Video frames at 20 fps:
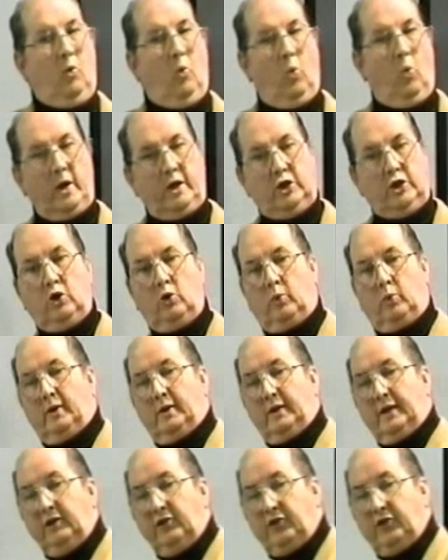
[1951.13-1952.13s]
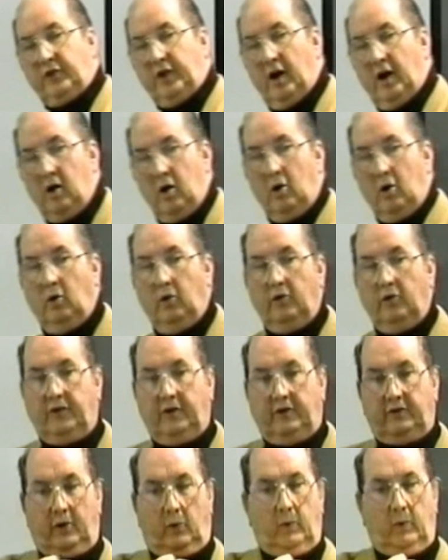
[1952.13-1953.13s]
When you release the
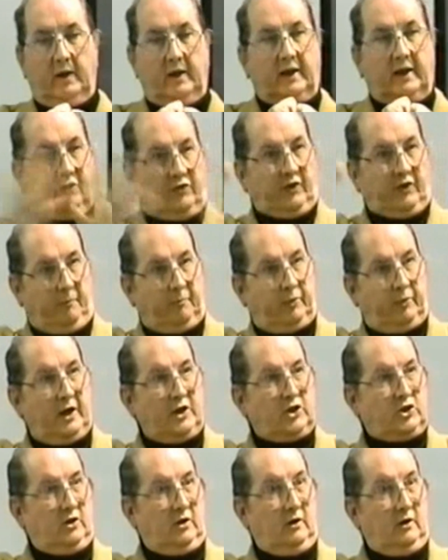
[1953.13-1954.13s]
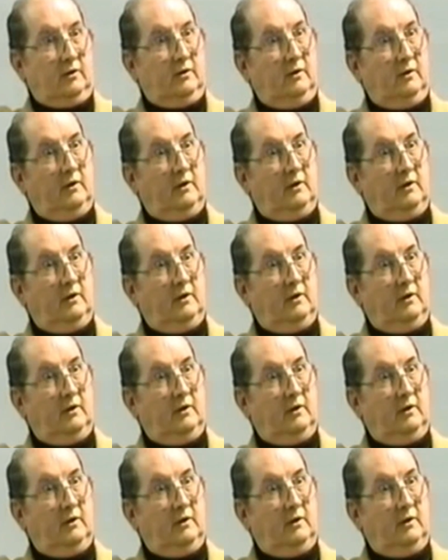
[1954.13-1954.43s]
hose, it's a release of pressure.